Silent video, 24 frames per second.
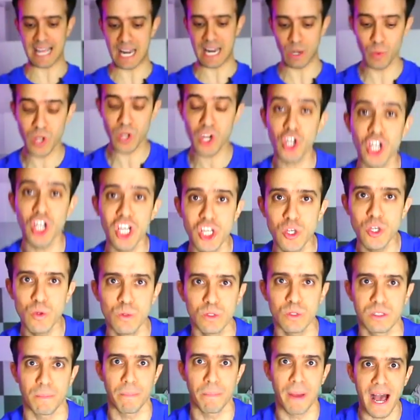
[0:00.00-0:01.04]
and we are gonna
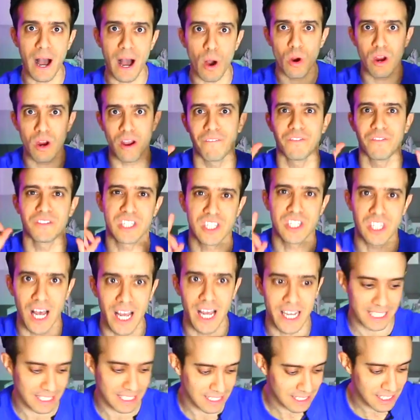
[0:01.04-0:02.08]
use the power of
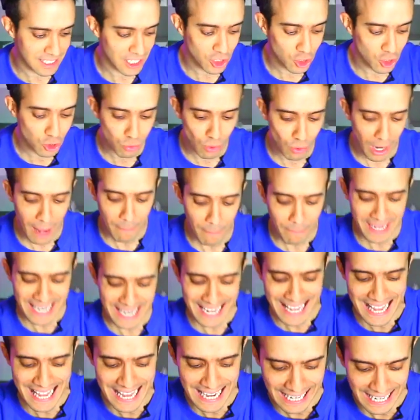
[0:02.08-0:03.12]
science to drop it
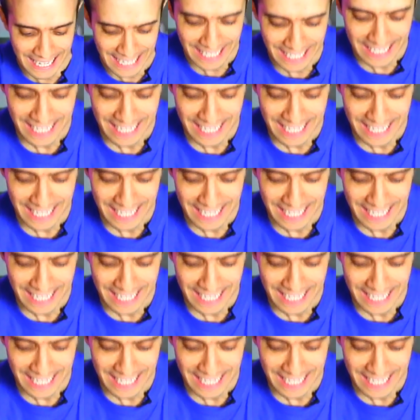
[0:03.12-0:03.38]
in